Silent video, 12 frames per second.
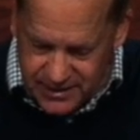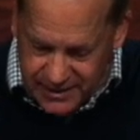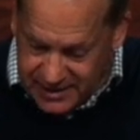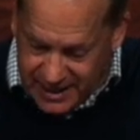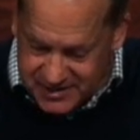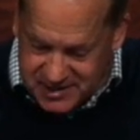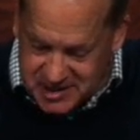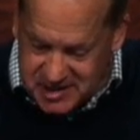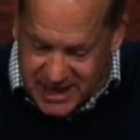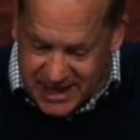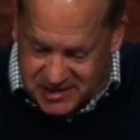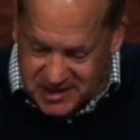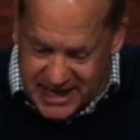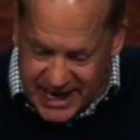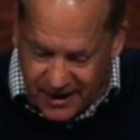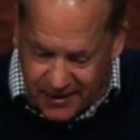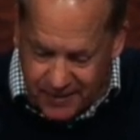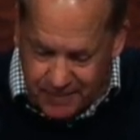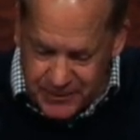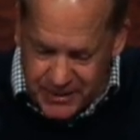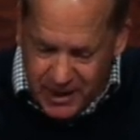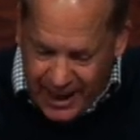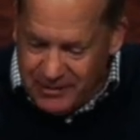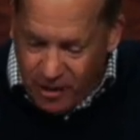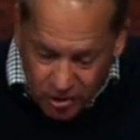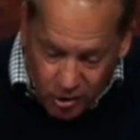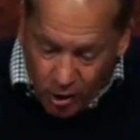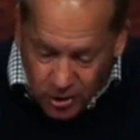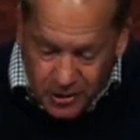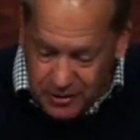As it says there, and the whole